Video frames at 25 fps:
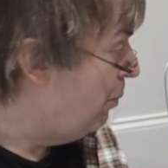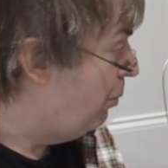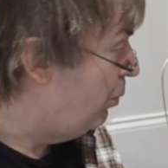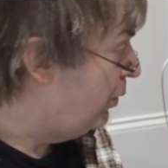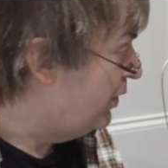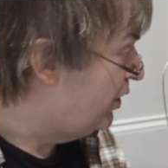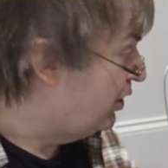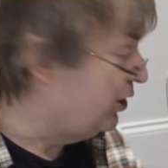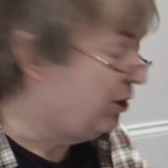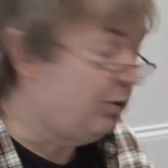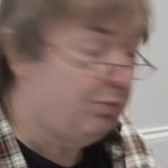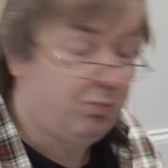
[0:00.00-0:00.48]

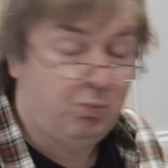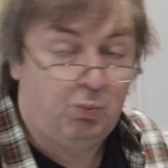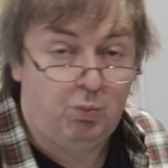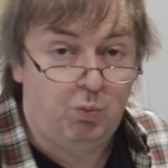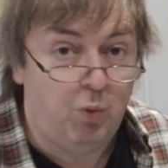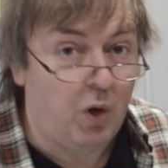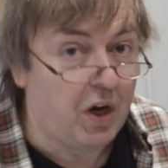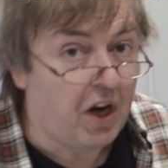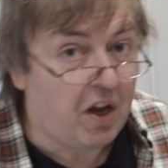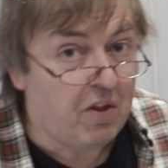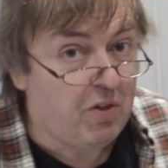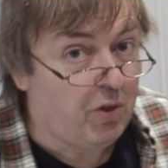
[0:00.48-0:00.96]
which is
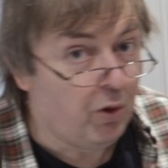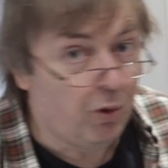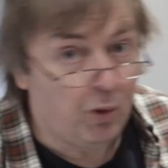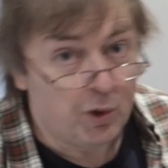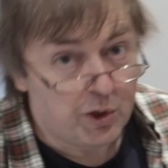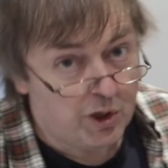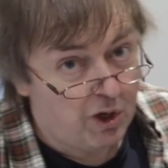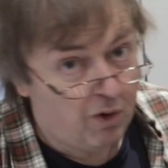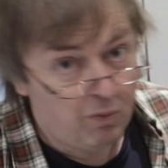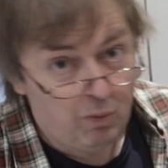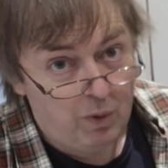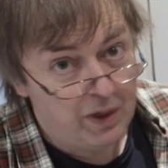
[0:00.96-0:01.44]
what I
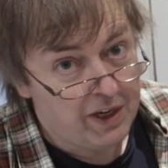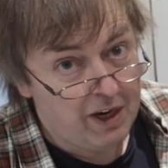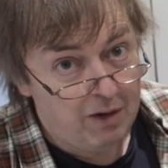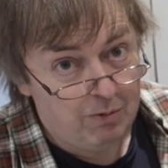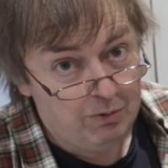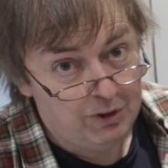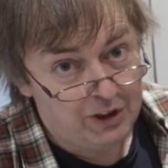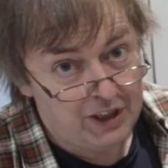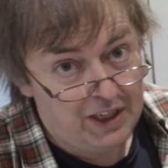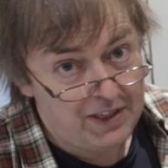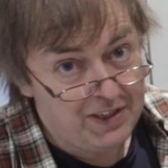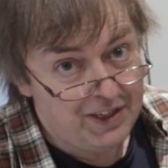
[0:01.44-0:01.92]
thought of when I
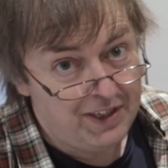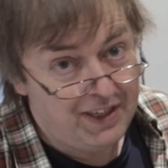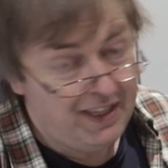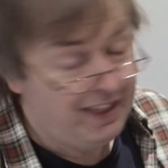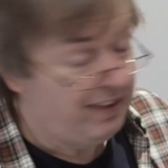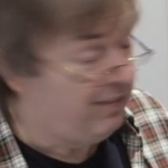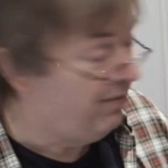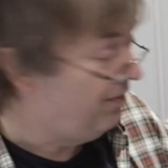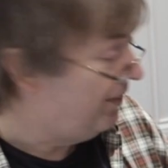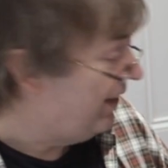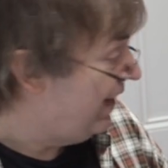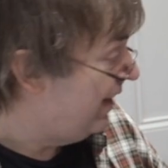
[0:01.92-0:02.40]
was
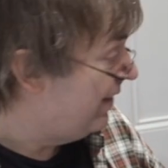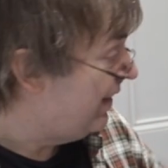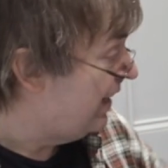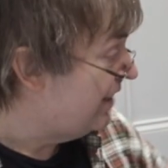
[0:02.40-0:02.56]
underneath there.